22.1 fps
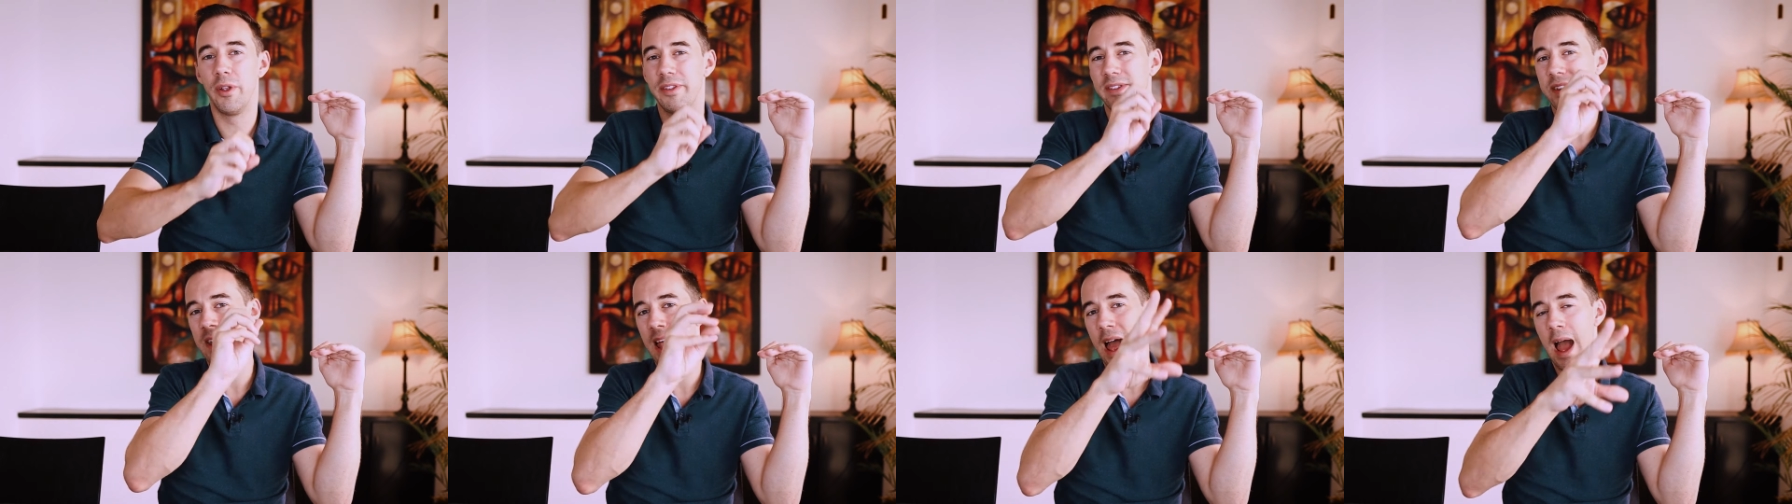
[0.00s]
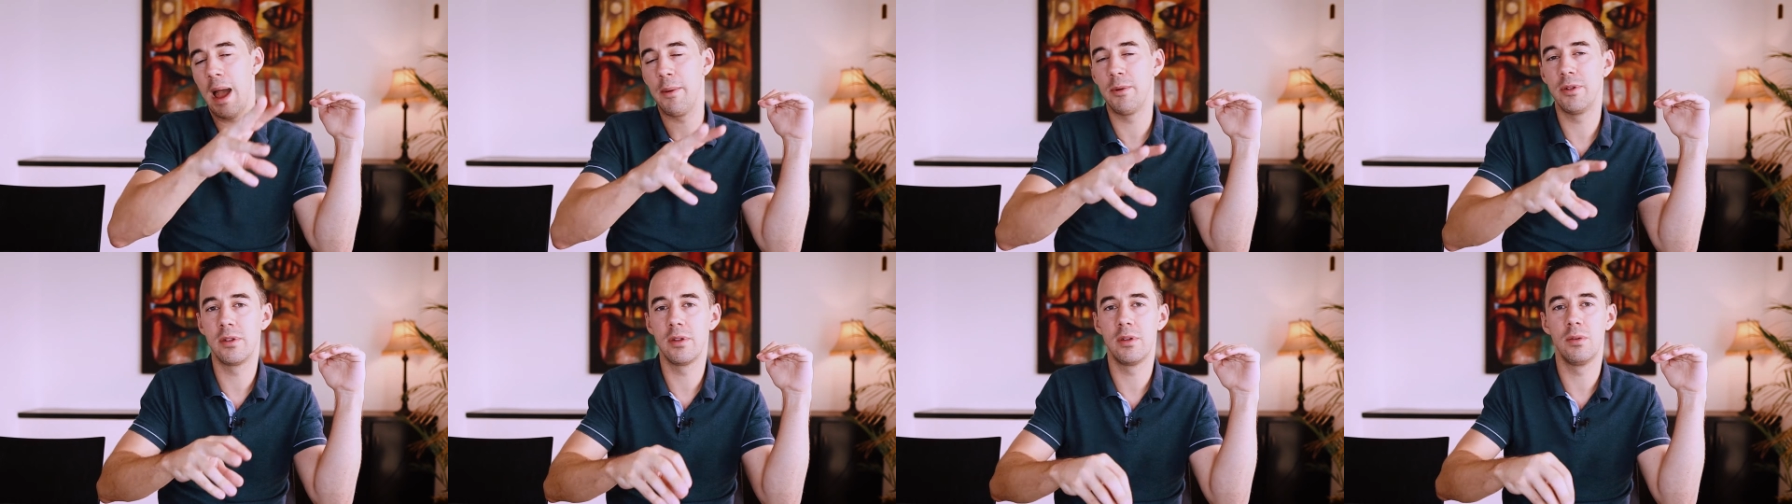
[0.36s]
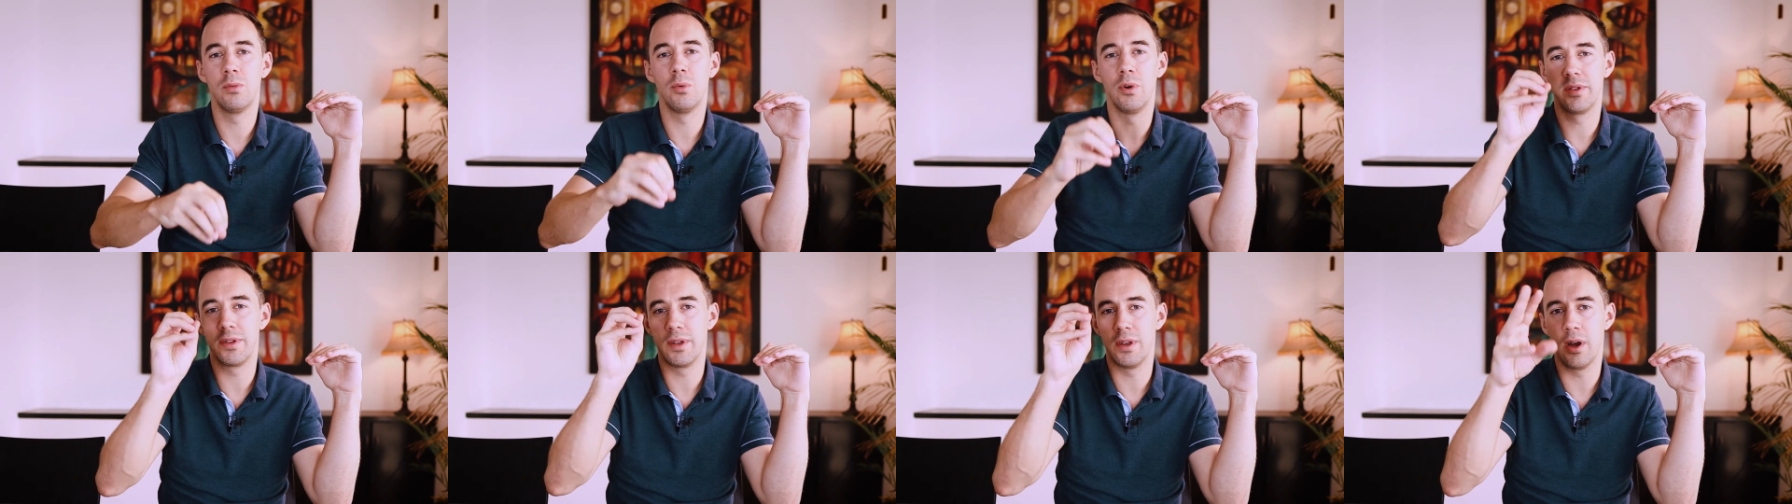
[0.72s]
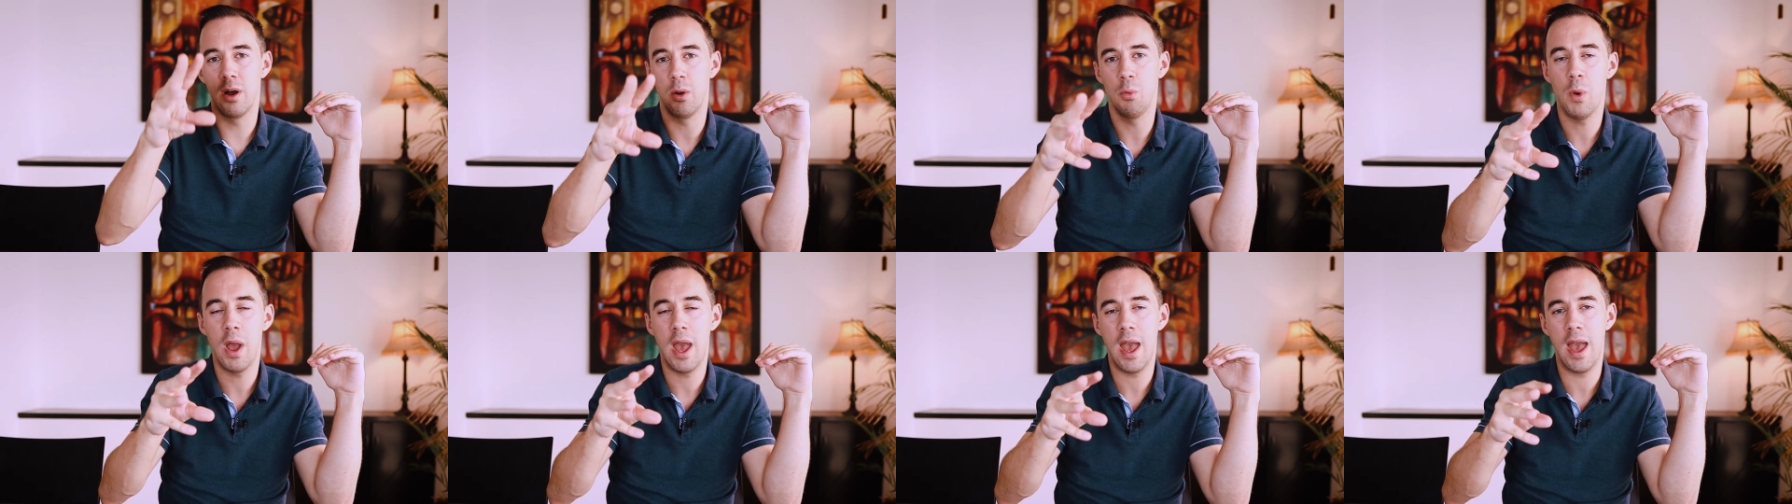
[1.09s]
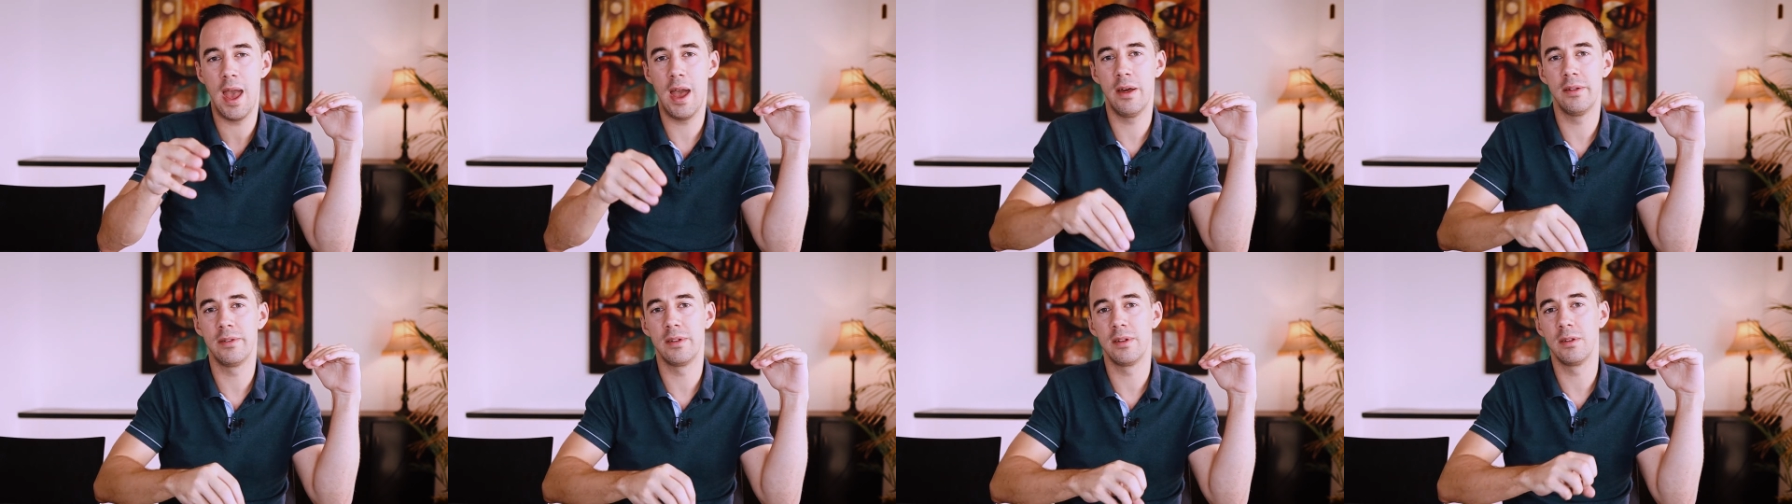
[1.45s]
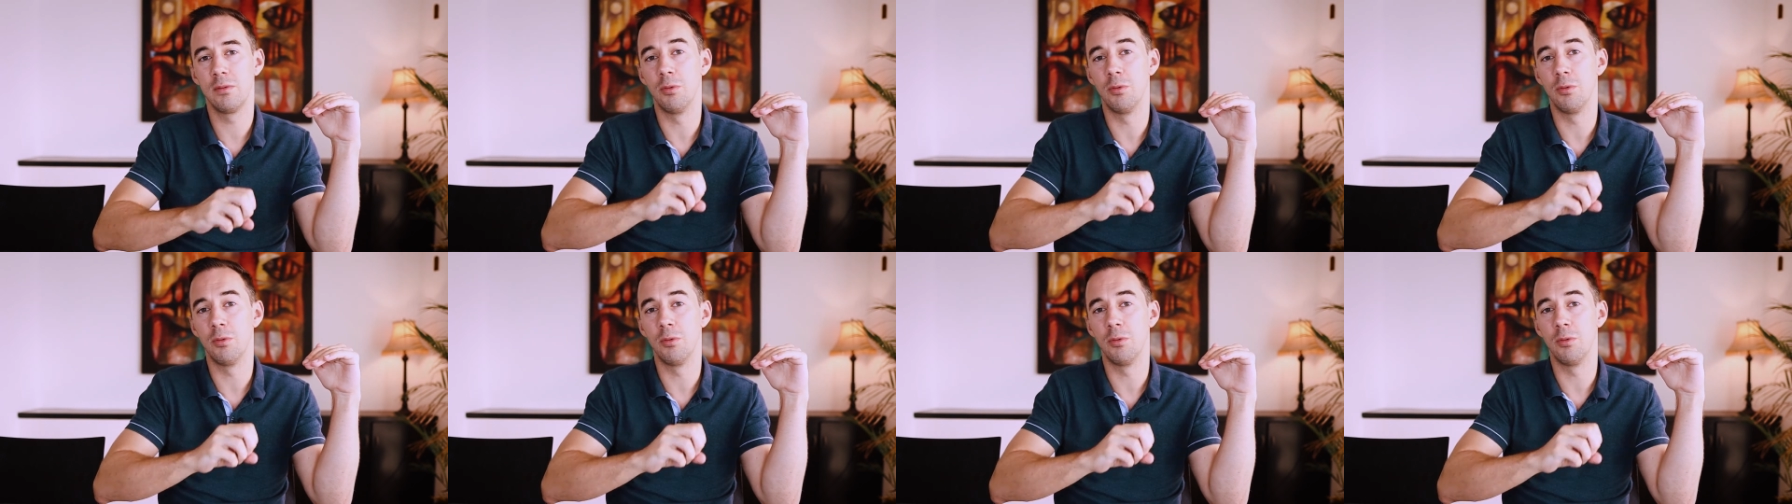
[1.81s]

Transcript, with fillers: What's in Amazon, what's in our warehouses,